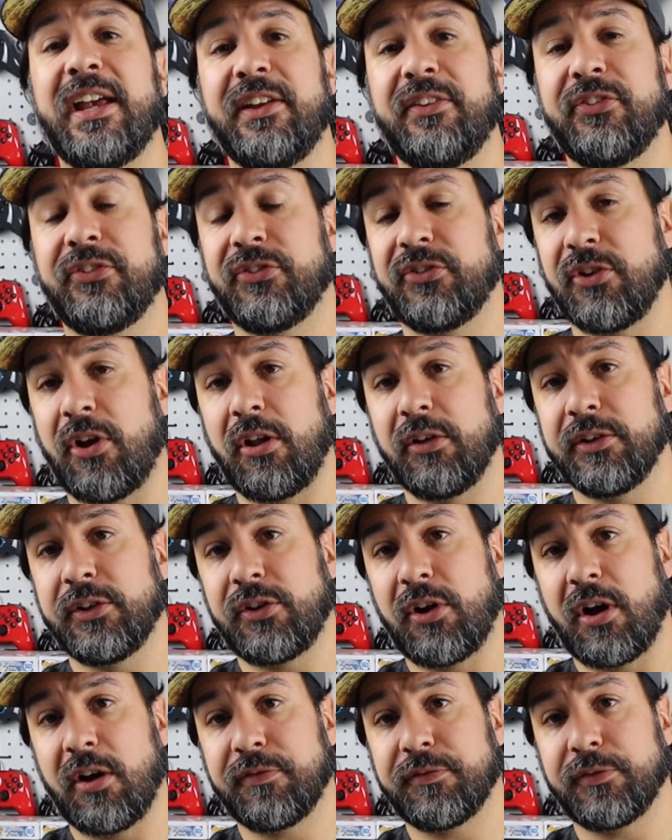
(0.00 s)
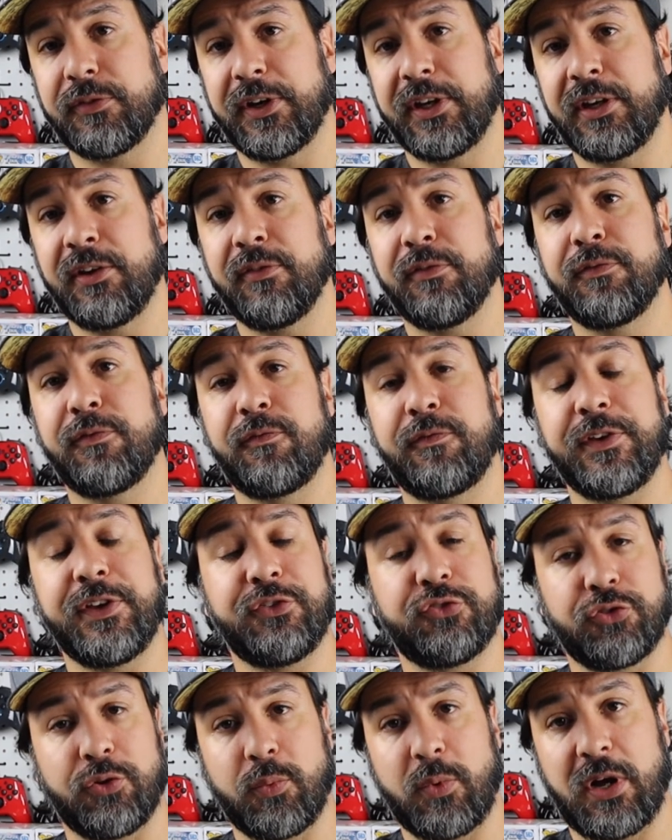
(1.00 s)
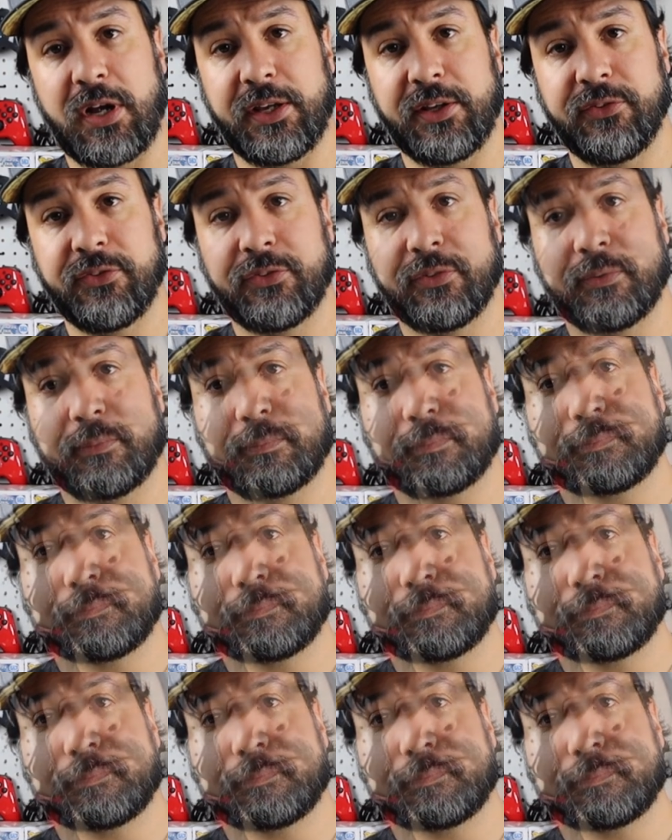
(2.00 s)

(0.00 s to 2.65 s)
a solid offering feature-wise.